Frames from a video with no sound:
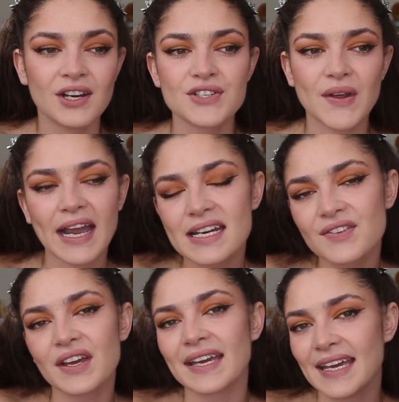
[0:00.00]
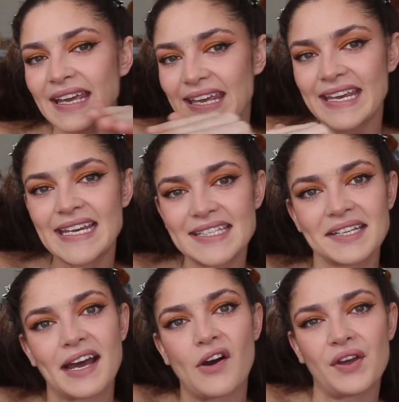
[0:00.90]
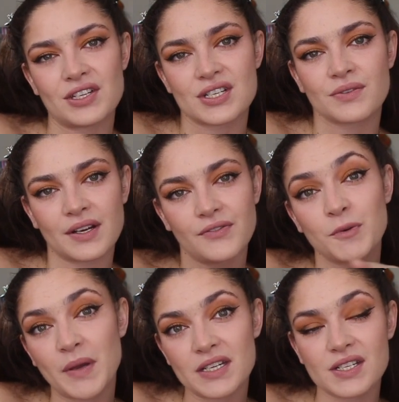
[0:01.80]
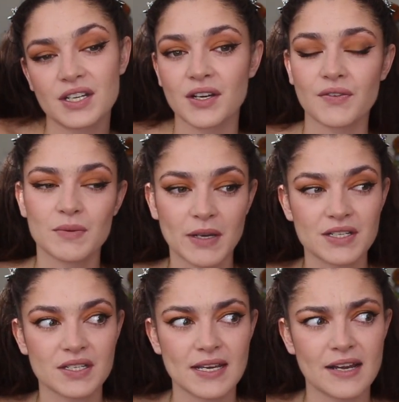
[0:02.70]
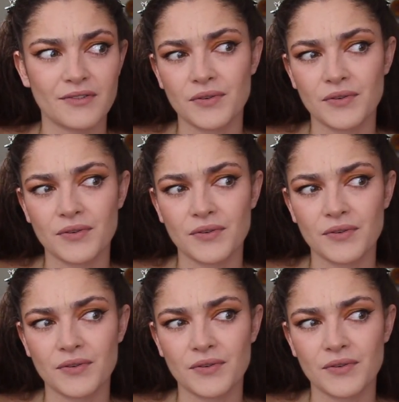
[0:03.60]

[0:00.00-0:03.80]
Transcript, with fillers: So I kind of like eased it out and just read a few pages here, a few pages there.